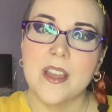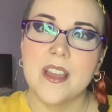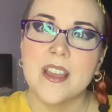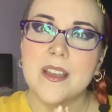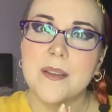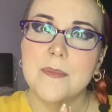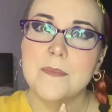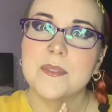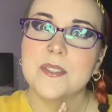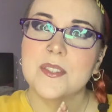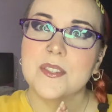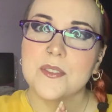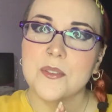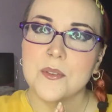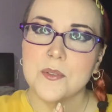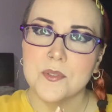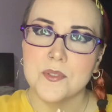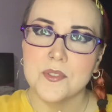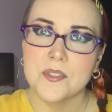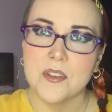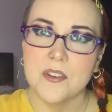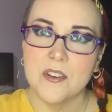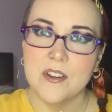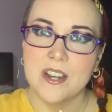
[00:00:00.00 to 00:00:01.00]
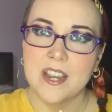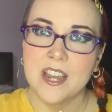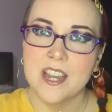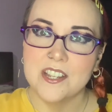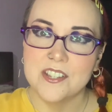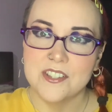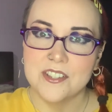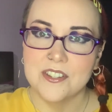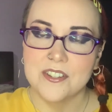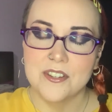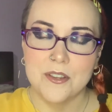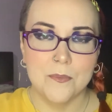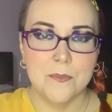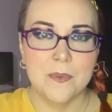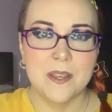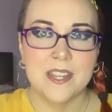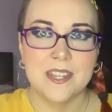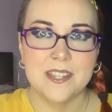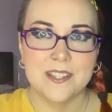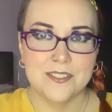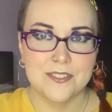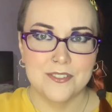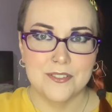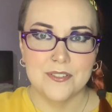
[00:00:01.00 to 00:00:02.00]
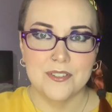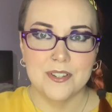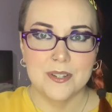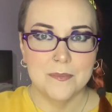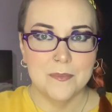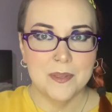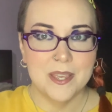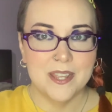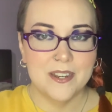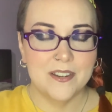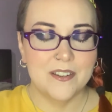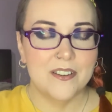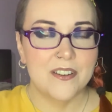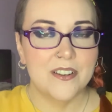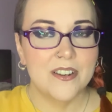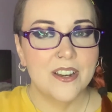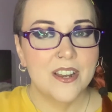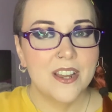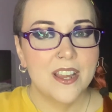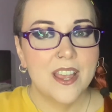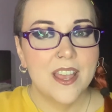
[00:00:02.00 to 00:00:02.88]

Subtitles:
Oh, I'm so sorry. I should know my history better.